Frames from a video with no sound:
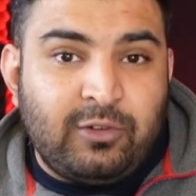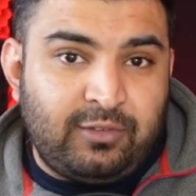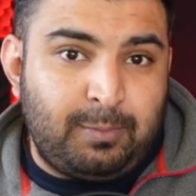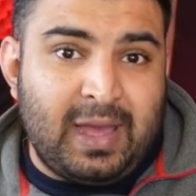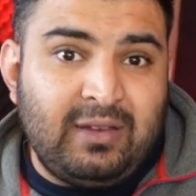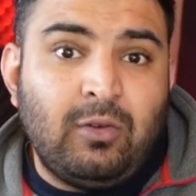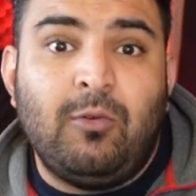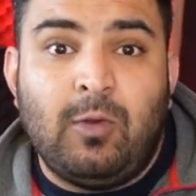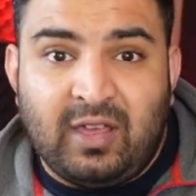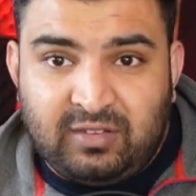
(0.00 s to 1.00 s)
to spend
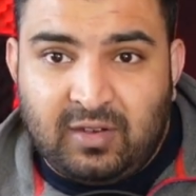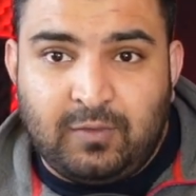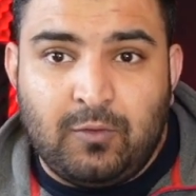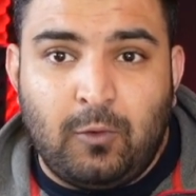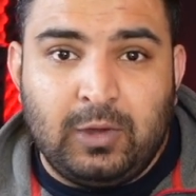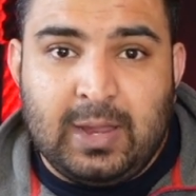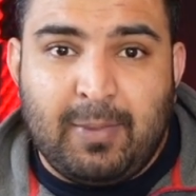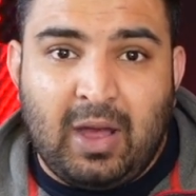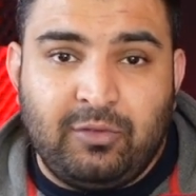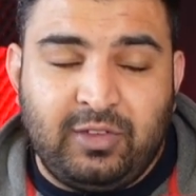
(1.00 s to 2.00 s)
rest of the
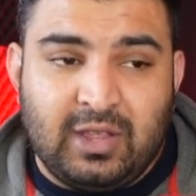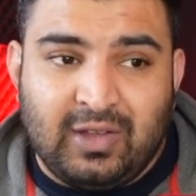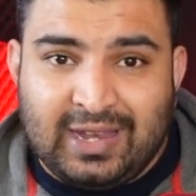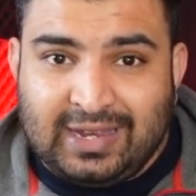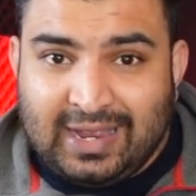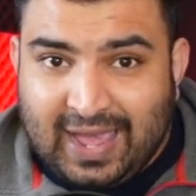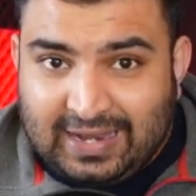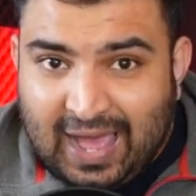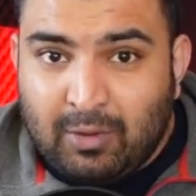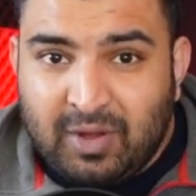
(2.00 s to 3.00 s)
£40 so you can,
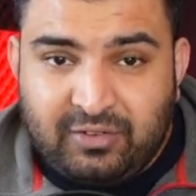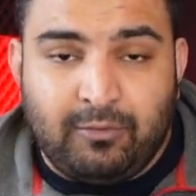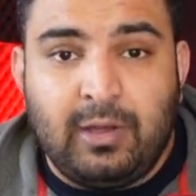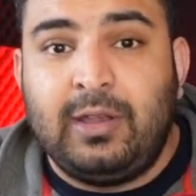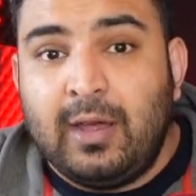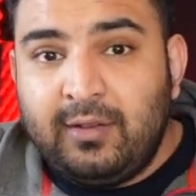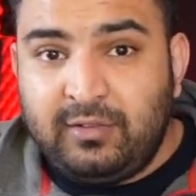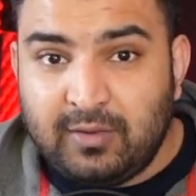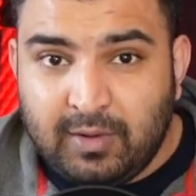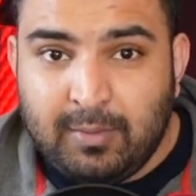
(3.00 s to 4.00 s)
and how much
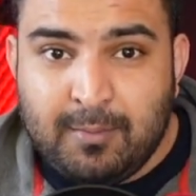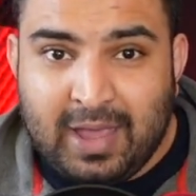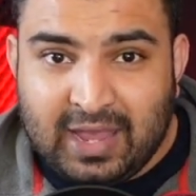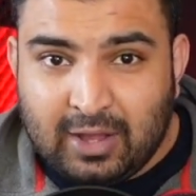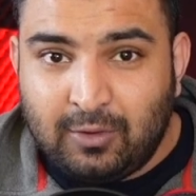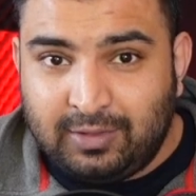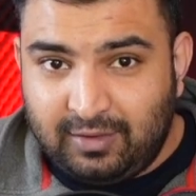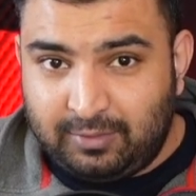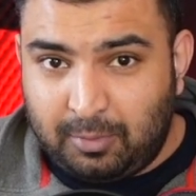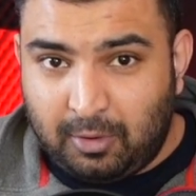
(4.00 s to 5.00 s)
returns you will be making on
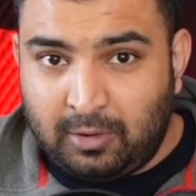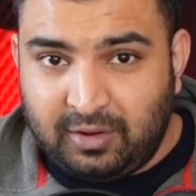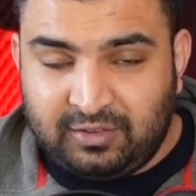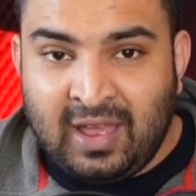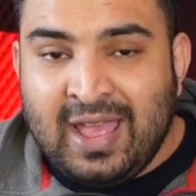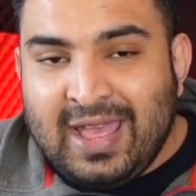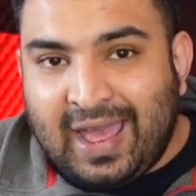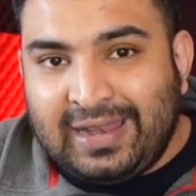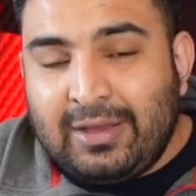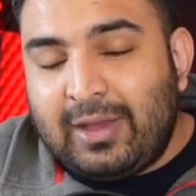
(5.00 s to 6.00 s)
these products,
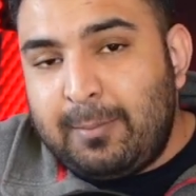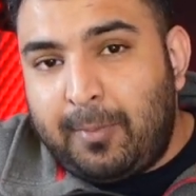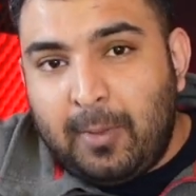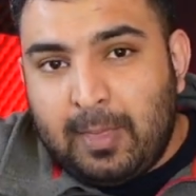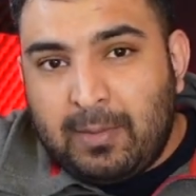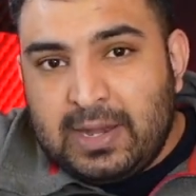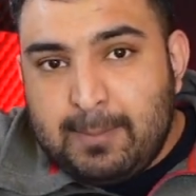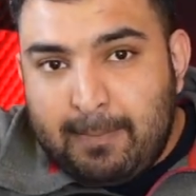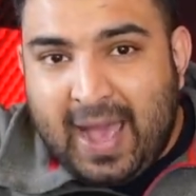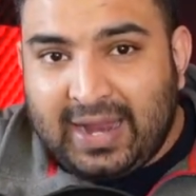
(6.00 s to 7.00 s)
and you can put the money
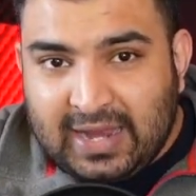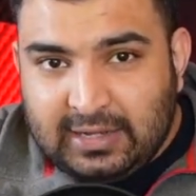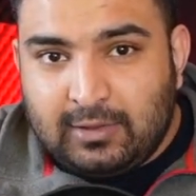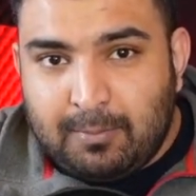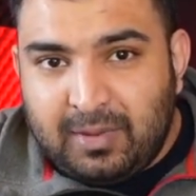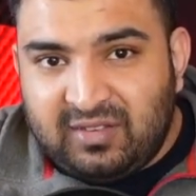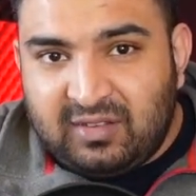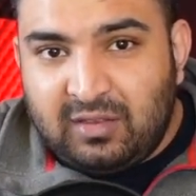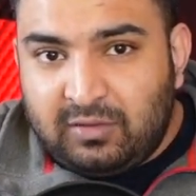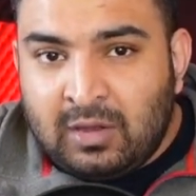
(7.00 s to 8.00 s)
back into the
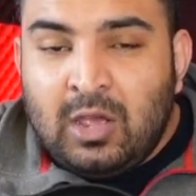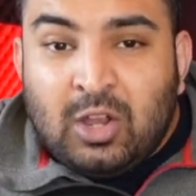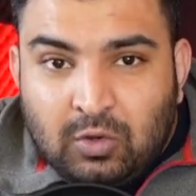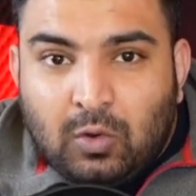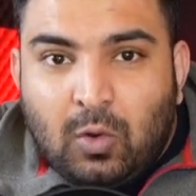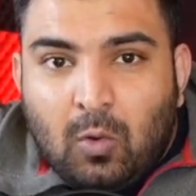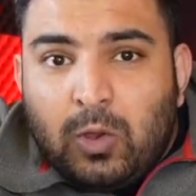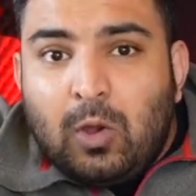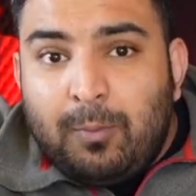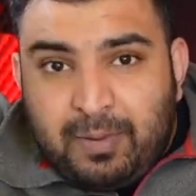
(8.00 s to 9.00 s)
business to grow
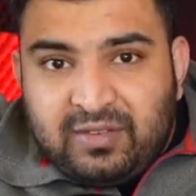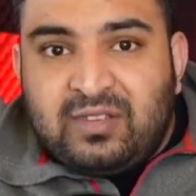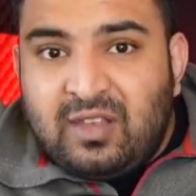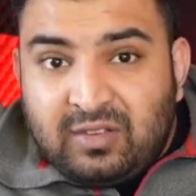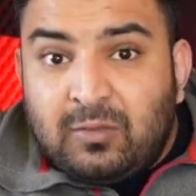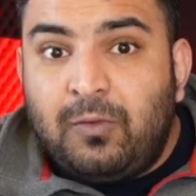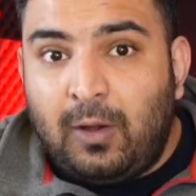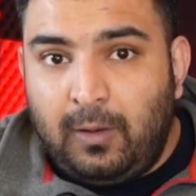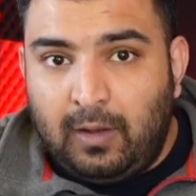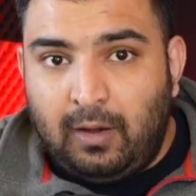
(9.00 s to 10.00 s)
your business
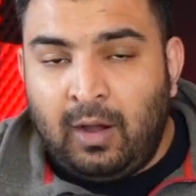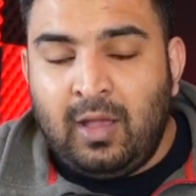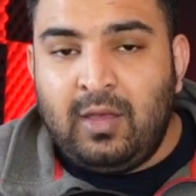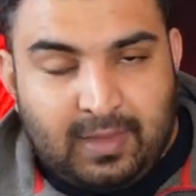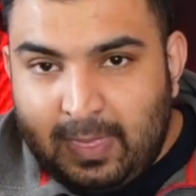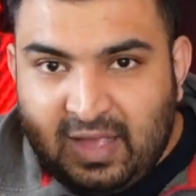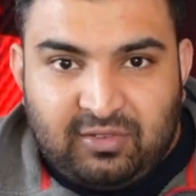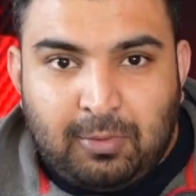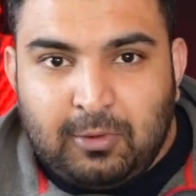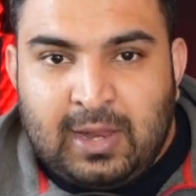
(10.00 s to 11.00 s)
further. The
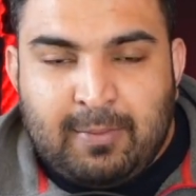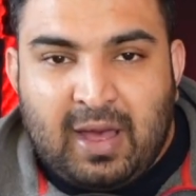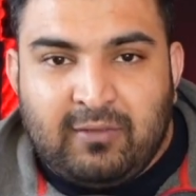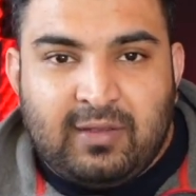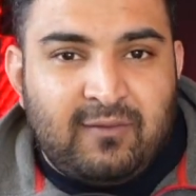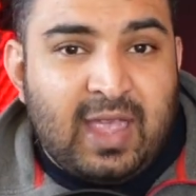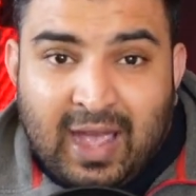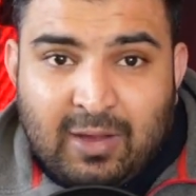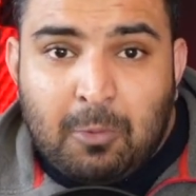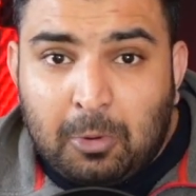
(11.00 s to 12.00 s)
next £40, the way
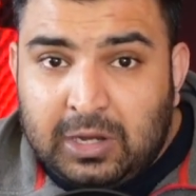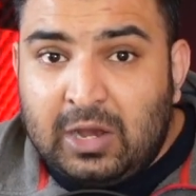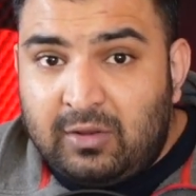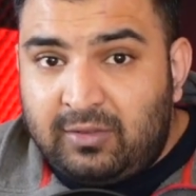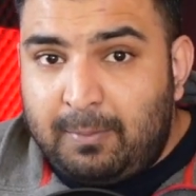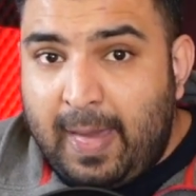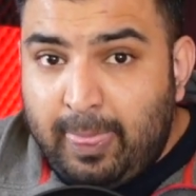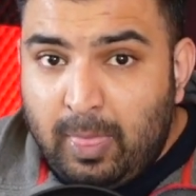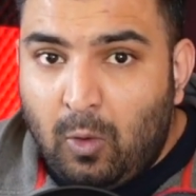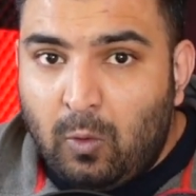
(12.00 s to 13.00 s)
I want you to
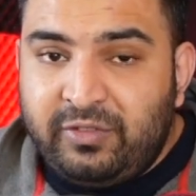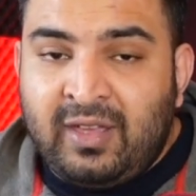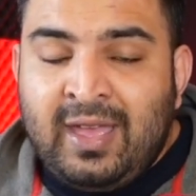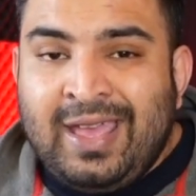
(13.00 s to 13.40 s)
spend those